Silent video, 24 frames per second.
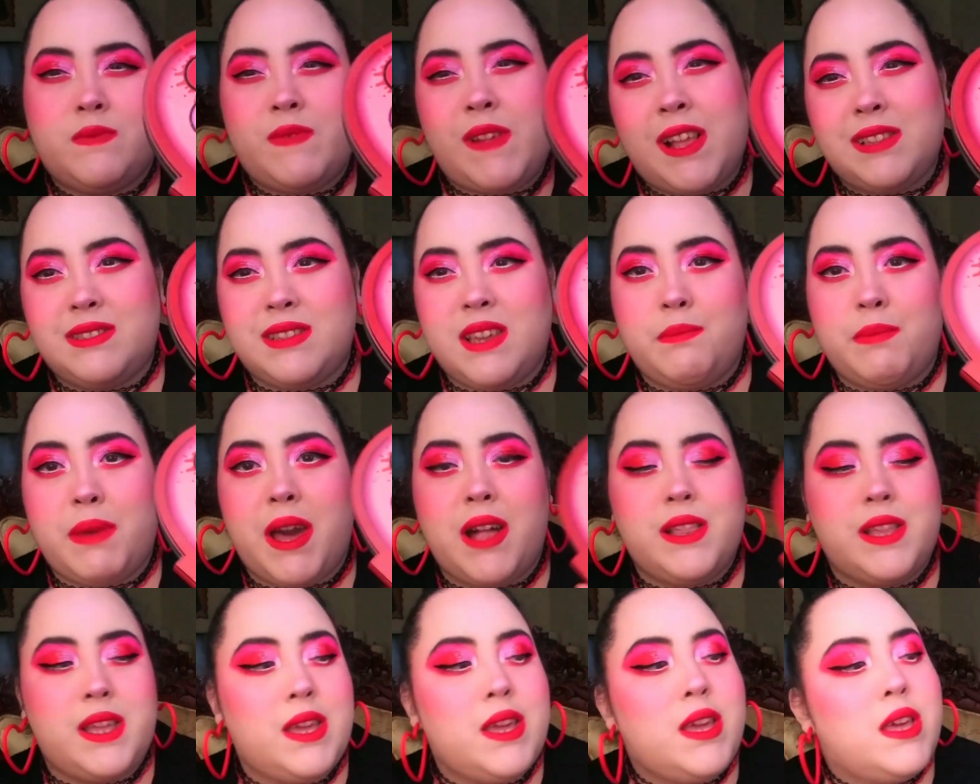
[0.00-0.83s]
Valentine
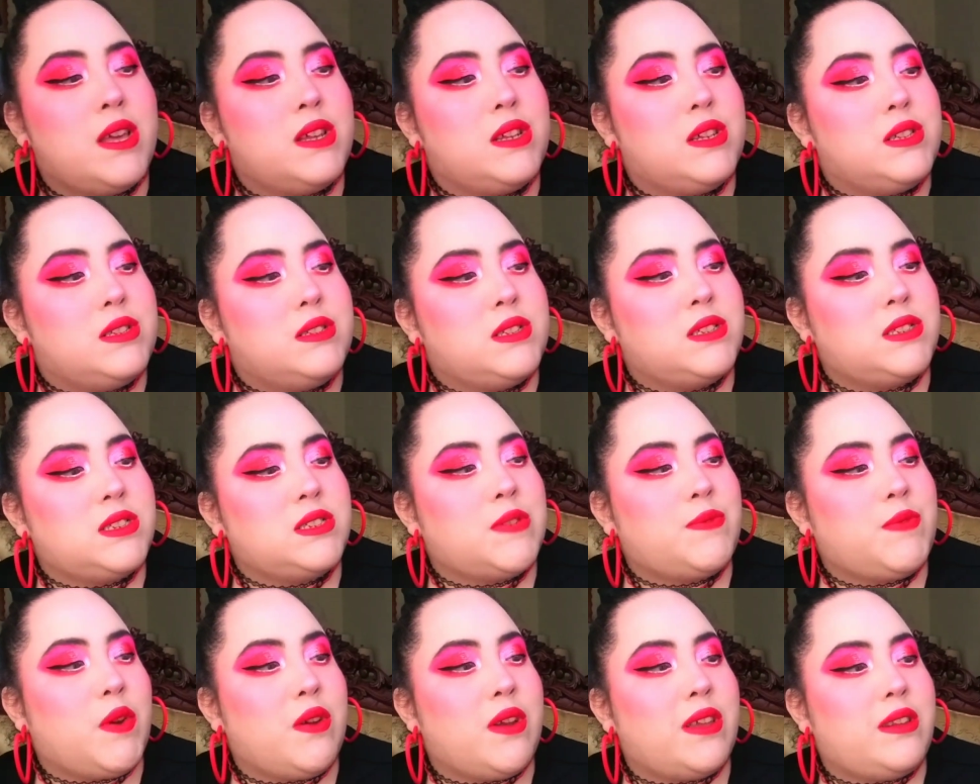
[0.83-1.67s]
palette. This is a
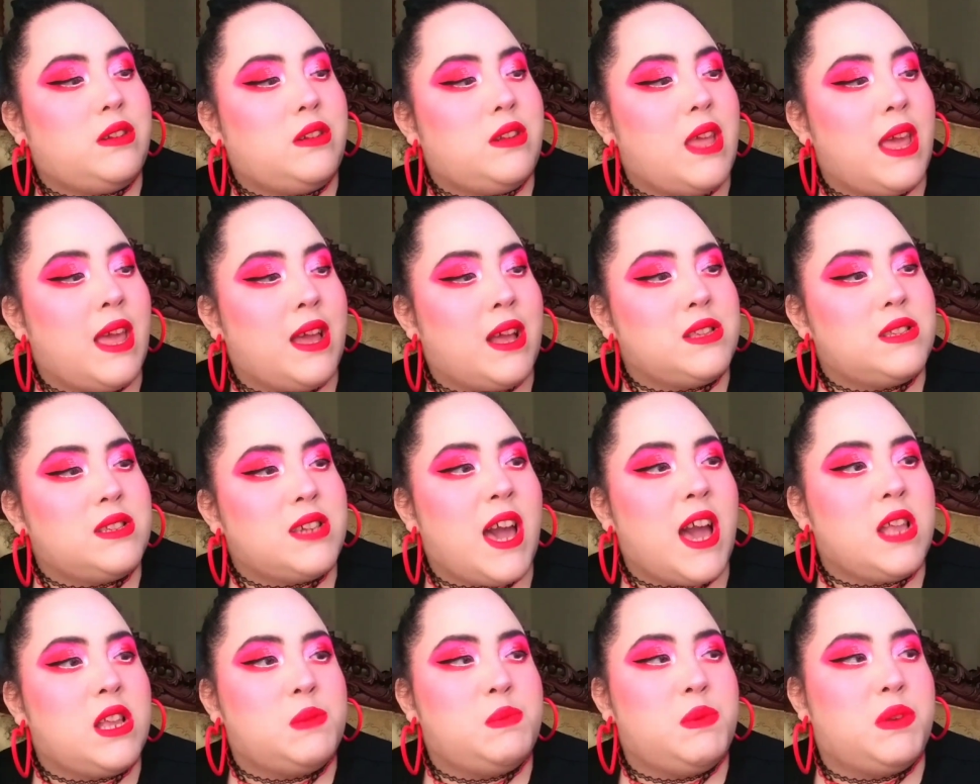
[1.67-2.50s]
very
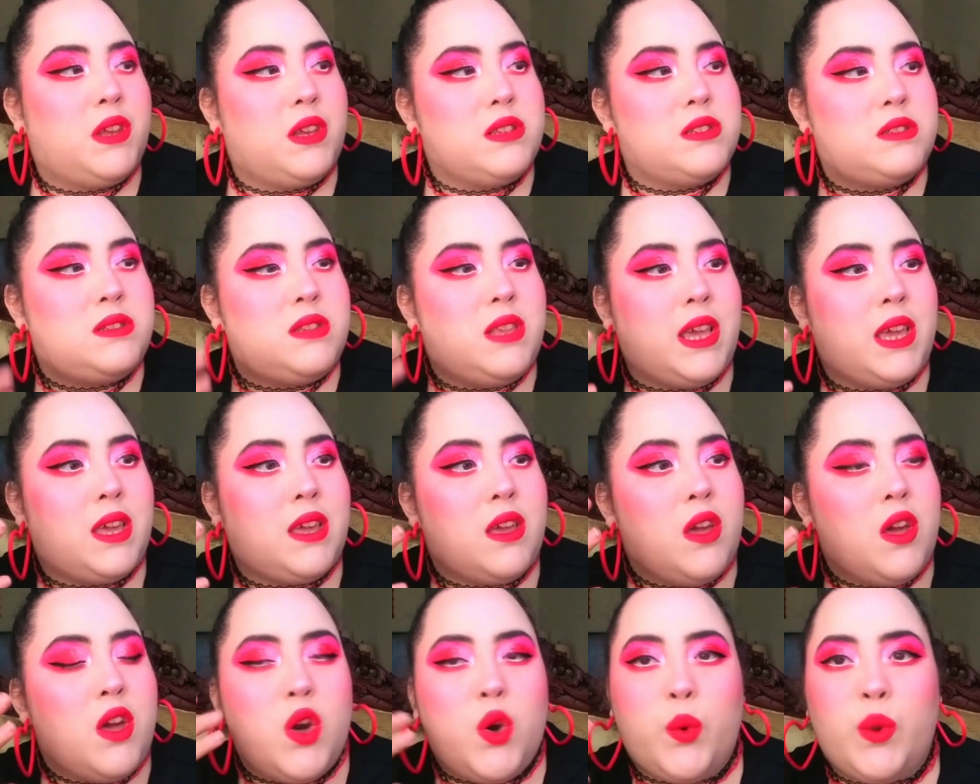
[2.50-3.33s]
anti just because, like,
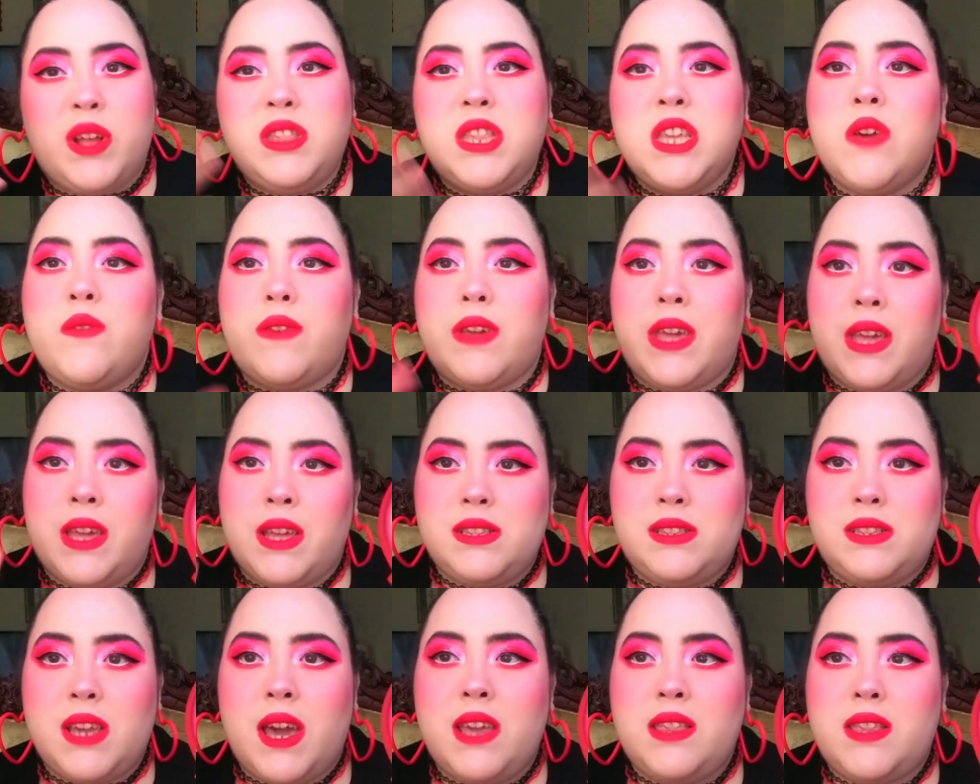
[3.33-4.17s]
when I think of
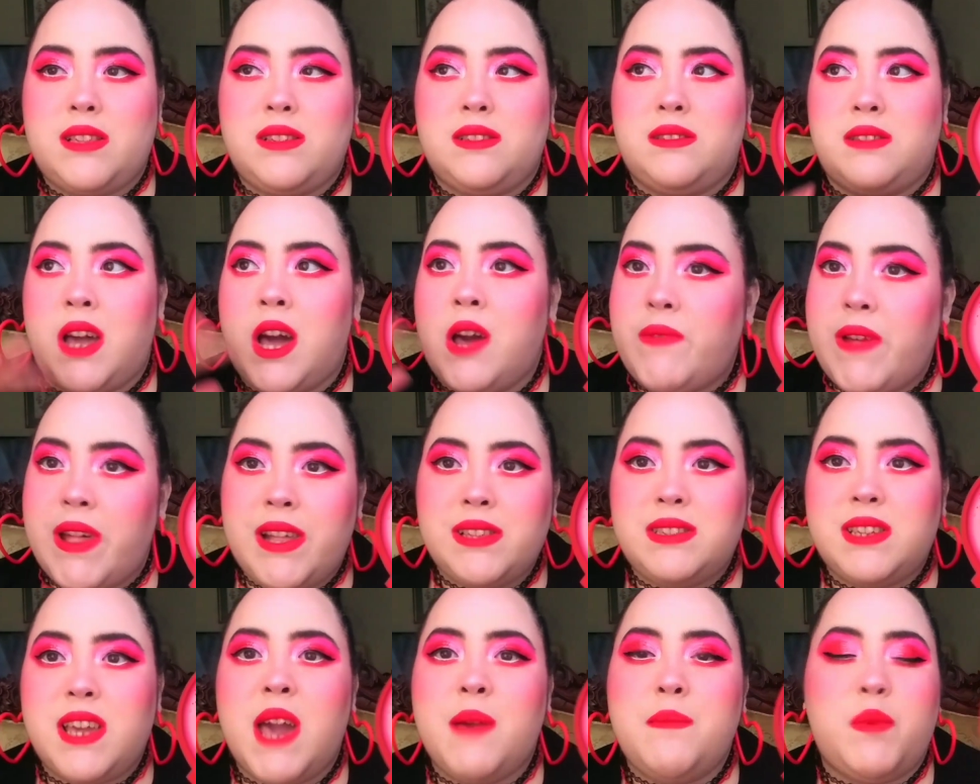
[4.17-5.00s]
anti that's not
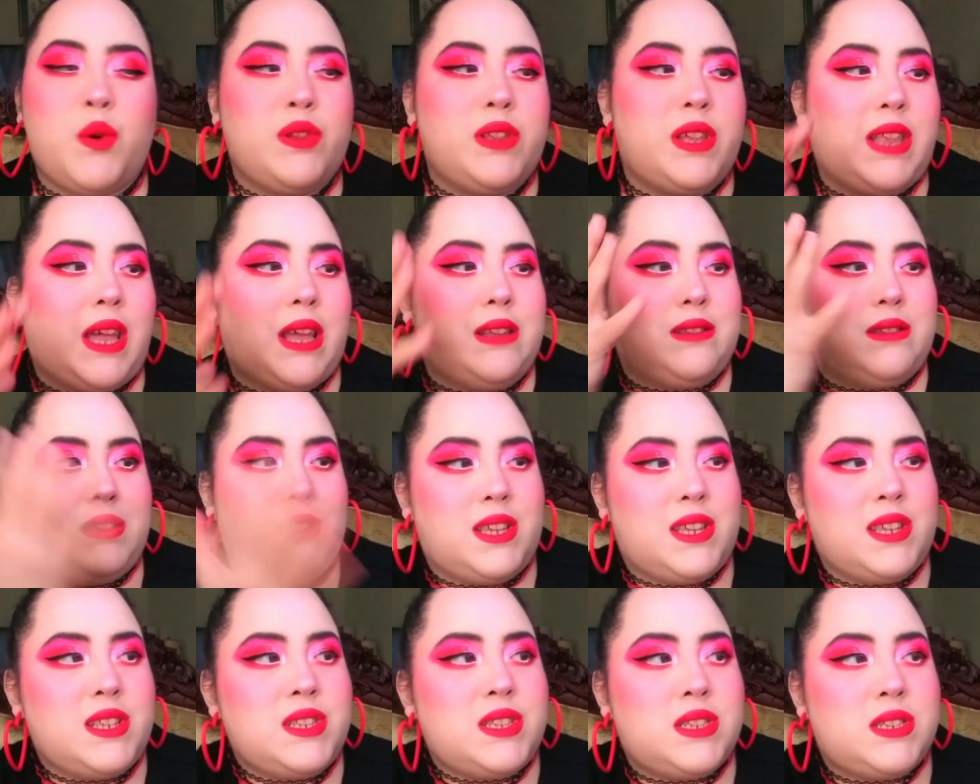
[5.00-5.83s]
Valentine, I'm only like
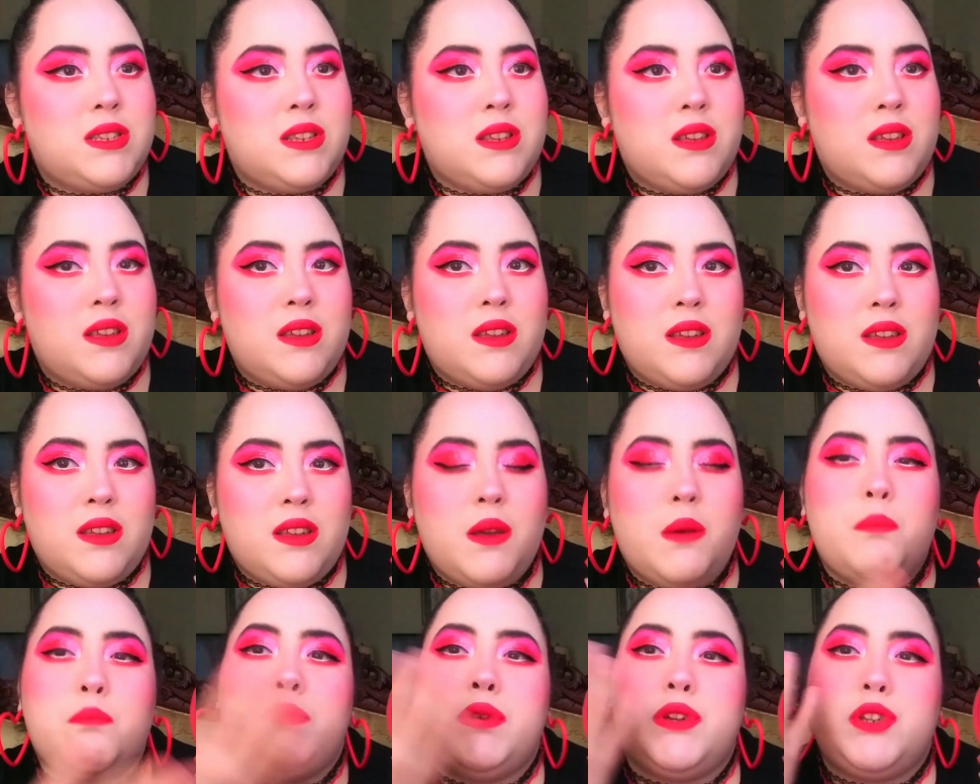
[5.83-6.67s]
this,
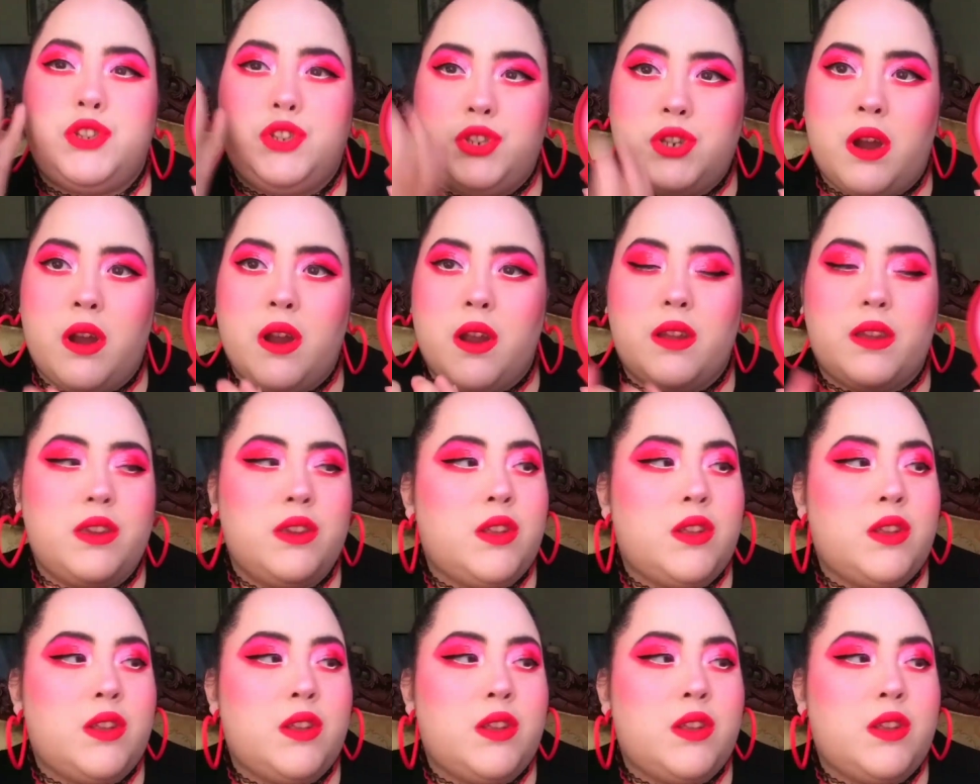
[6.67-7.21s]
but dark.